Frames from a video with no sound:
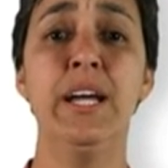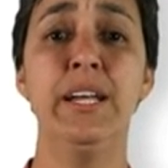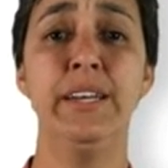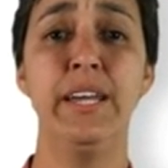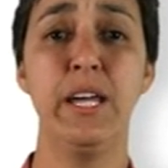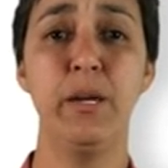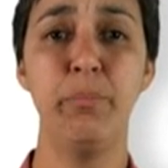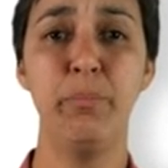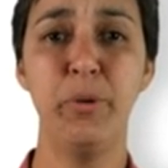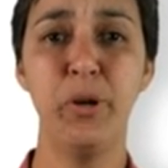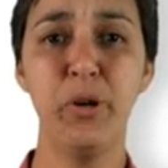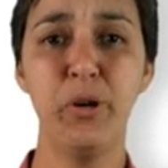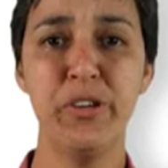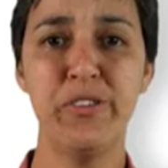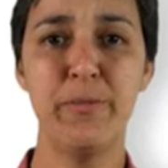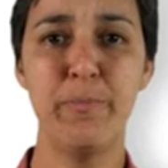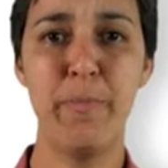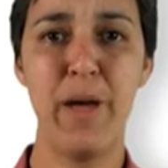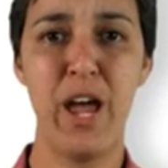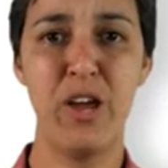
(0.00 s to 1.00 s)
the
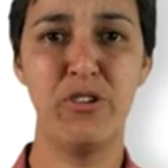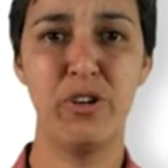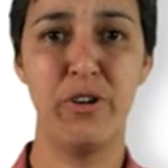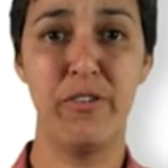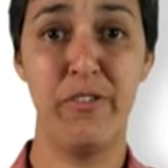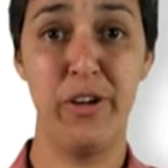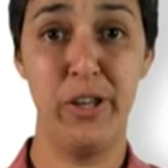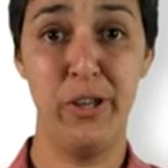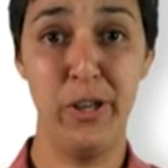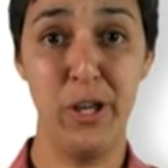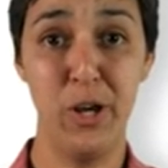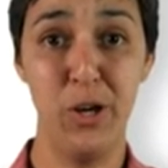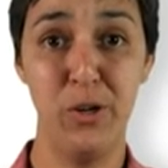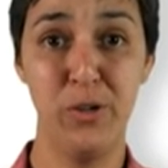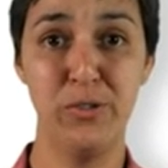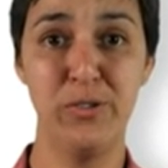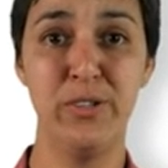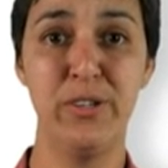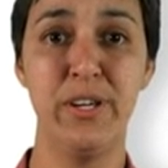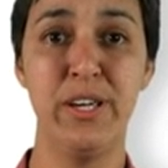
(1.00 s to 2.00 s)
impurity measure of a
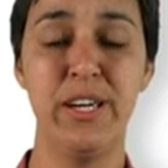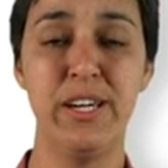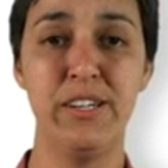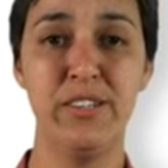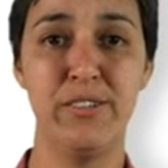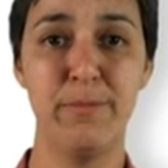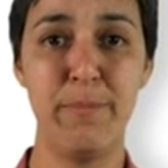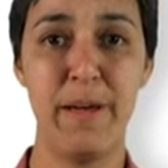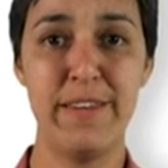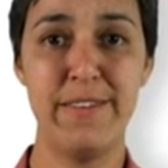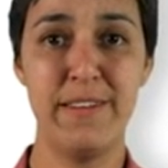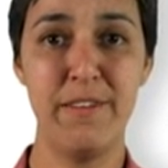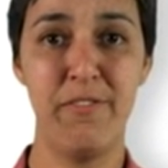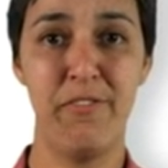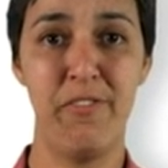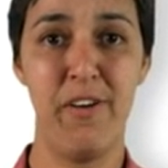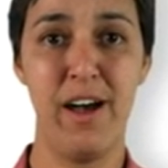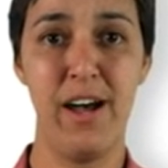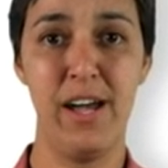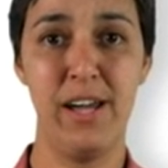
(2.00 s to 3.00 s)
node
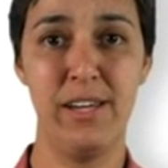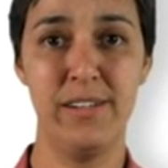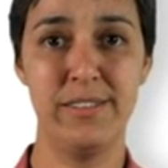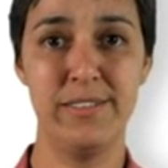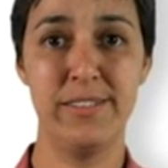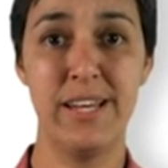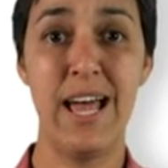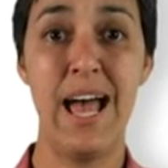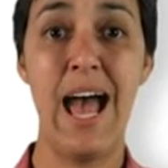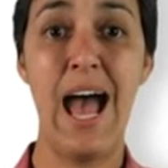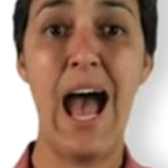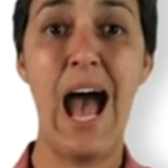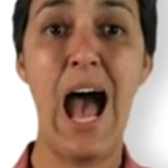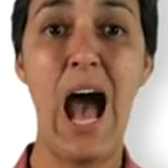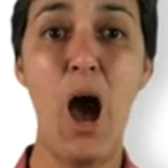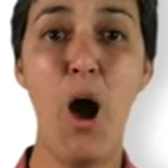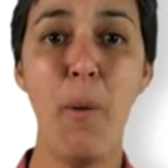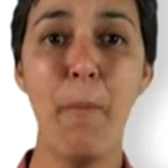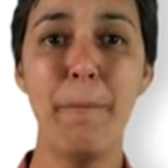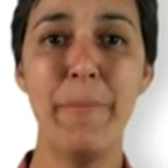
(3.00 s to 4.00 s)
specifies
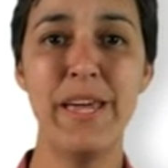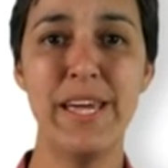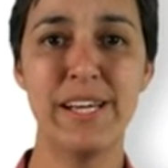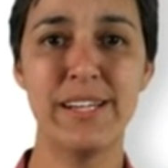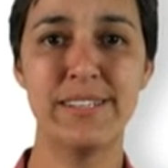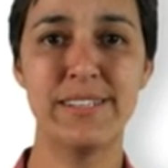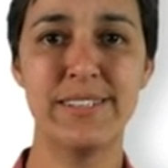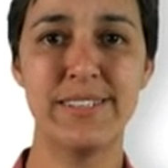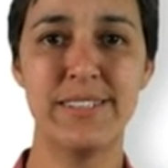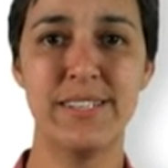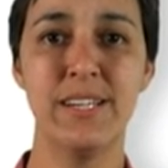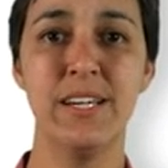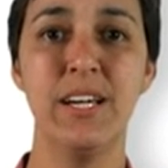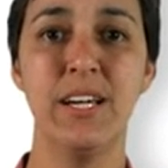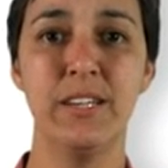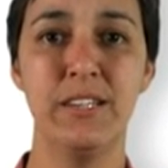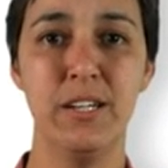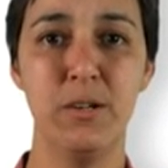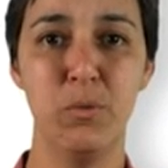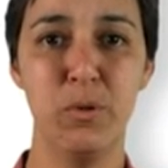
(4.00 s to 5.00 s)
how mixed
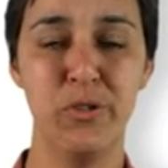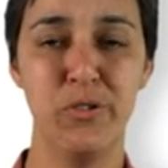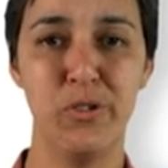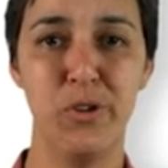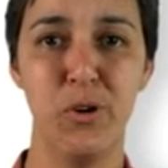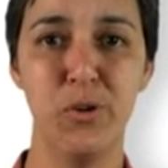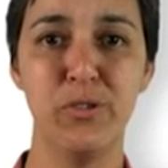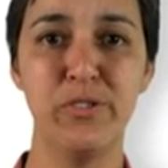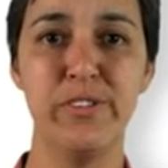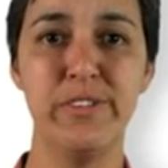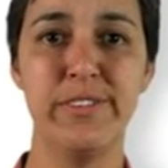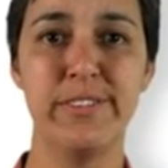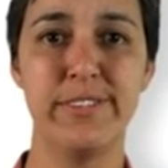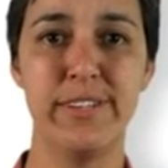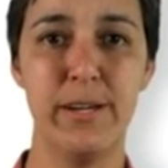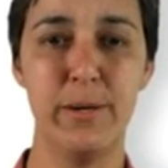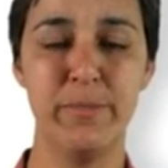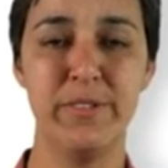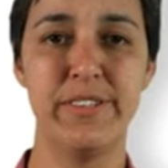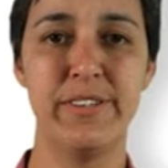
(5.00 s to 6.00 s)
the resulting
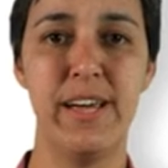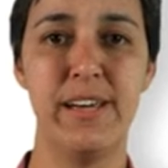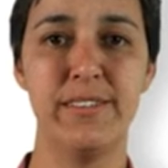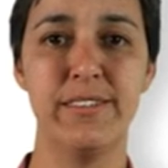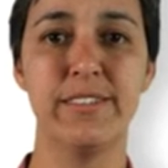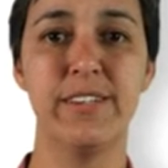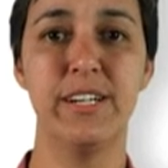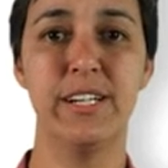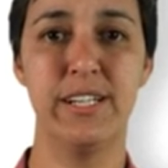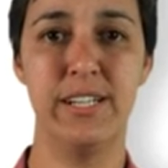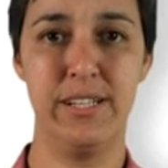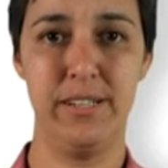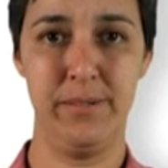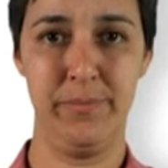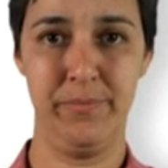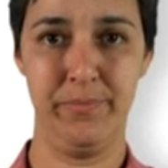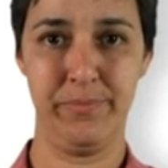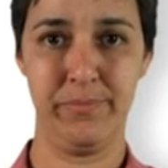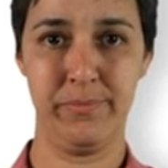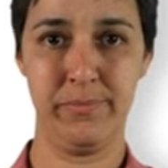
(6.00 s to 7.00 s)
subsets are.
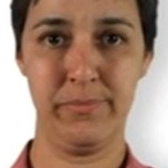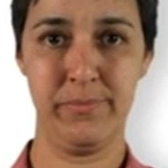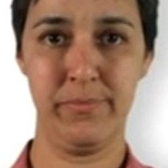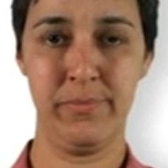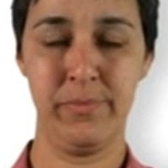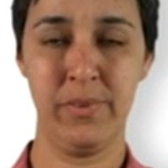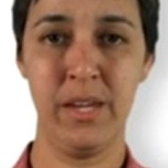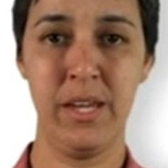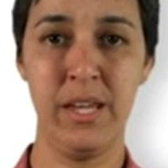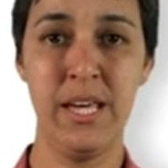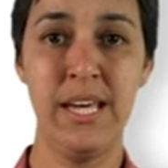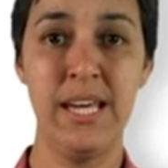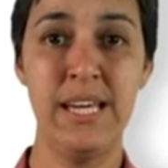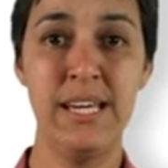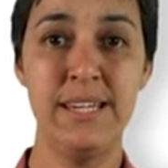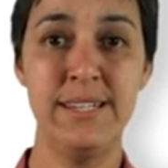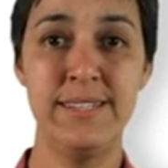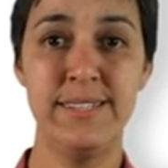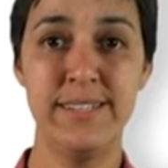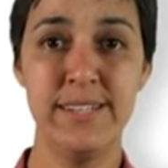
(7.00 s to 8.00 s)

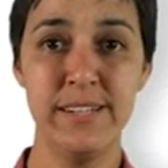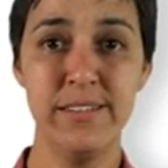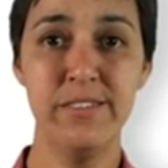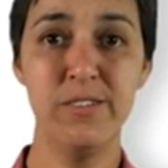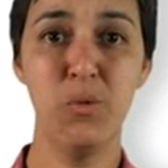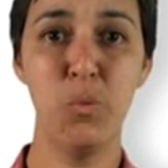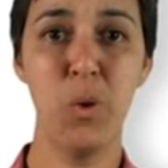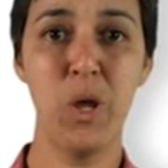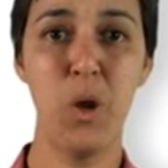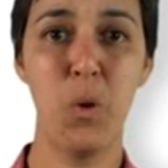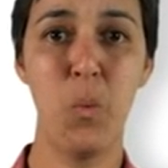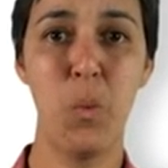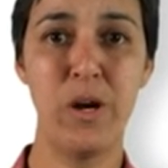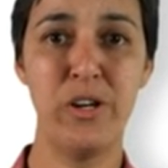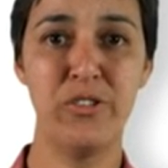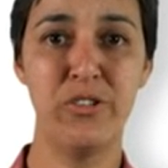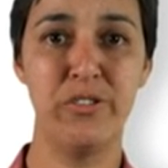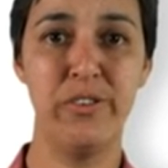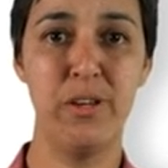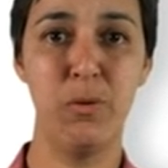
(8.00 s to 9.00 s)
Since we
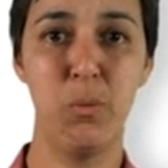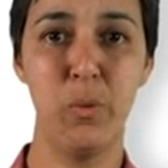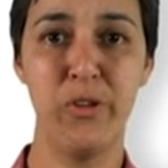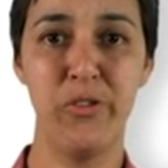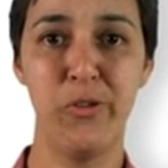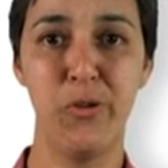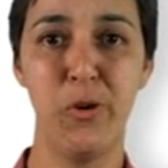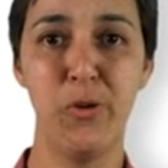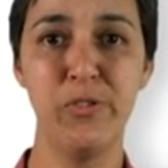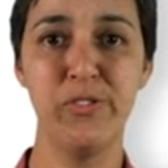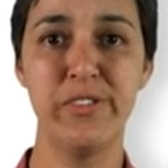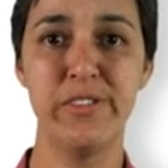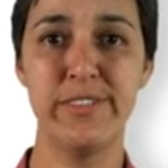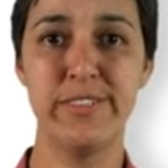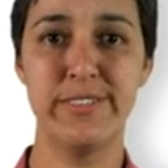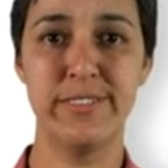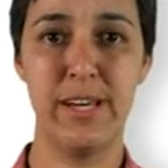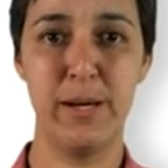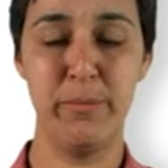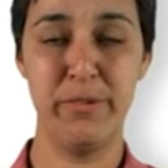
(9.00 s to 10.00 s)
want the resulting
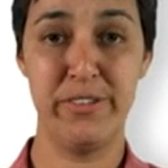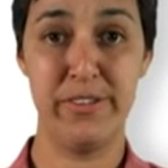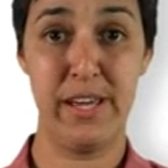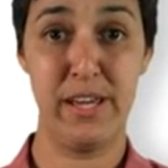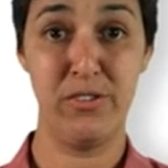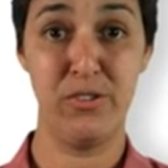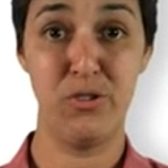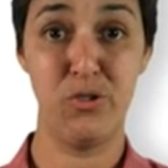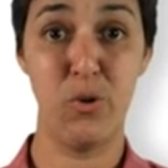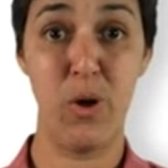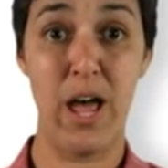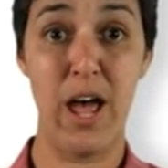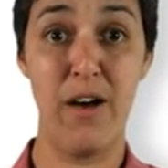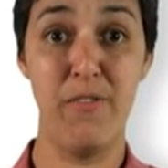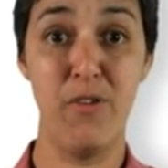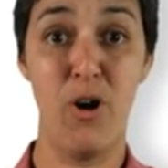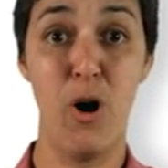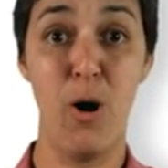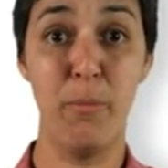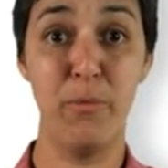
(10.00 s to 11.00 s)
subsets to
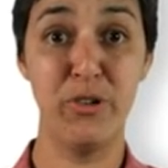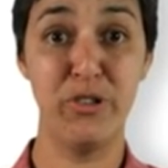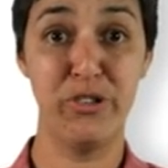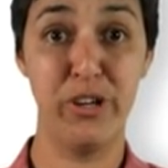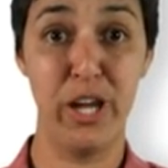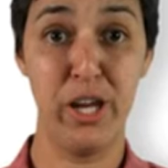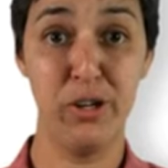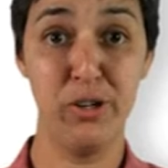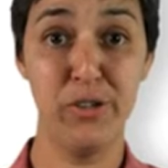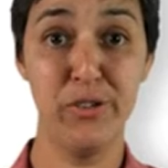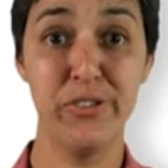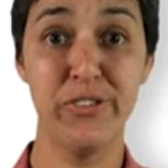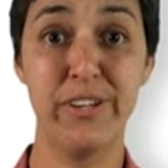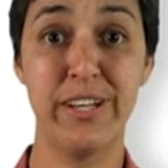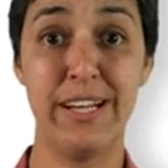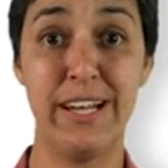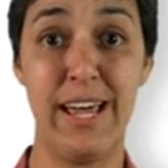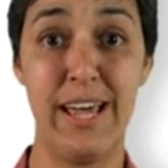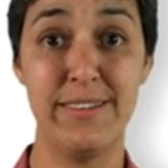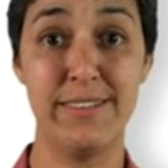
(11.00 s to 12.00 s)
have homogeneous
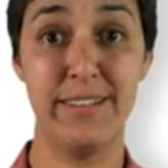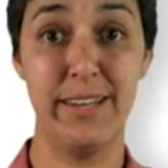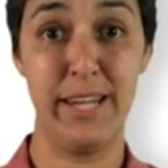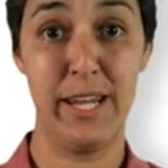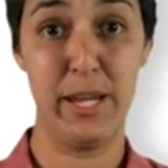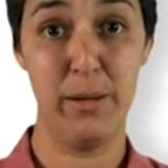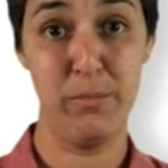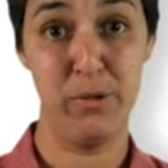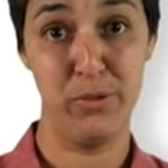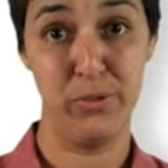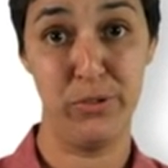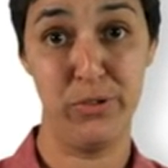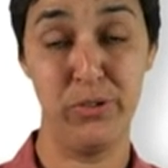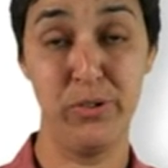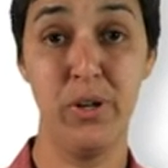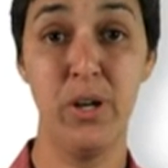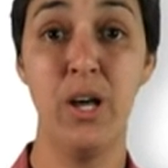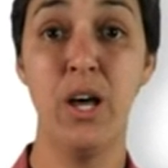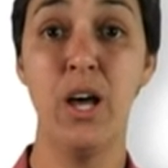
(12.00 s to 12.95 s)
class labels,